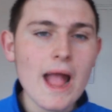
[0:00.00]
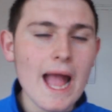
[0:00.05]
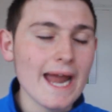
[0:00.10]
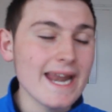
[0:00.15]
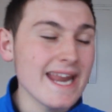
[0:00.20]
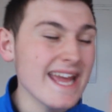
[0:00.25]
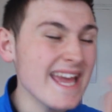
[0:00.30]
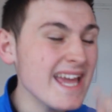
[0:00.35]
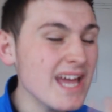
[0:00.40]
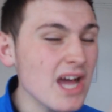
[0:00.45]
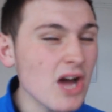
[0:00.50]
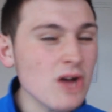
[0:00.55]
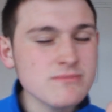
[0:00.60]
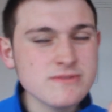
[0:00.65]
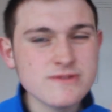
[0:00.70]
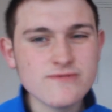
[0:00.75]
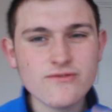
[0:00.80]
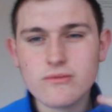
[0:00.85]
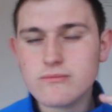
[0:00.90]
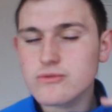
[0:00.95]
and he
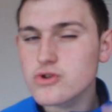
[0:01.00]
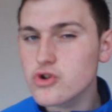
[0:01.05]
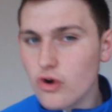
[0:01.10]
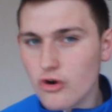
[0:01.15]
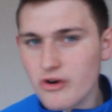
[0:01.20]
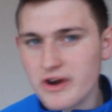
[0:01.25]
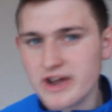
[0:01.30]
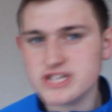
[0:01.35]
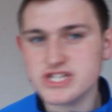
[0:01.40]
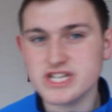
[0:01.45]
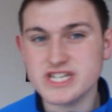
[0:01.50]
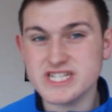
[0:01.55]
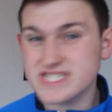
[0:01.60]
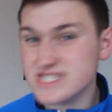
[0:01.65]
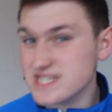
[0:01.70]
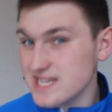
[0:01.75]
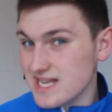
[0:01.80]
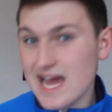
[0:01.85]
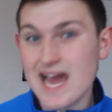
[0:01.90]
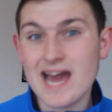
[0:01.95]
comes from Norwich, and he's
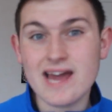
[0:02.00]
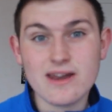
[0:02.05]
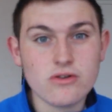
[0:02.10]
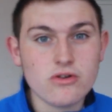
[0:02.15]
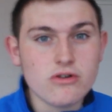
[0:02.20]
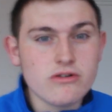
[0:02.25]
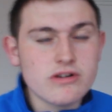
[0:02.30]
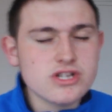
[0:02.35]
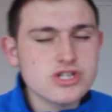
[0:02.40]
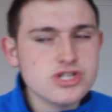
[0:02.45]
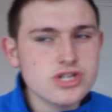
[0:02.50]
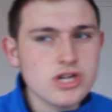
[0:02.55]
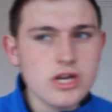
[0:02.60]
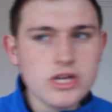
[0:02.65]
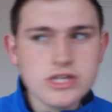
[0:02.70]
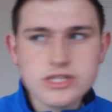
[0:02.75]
still at Norwich.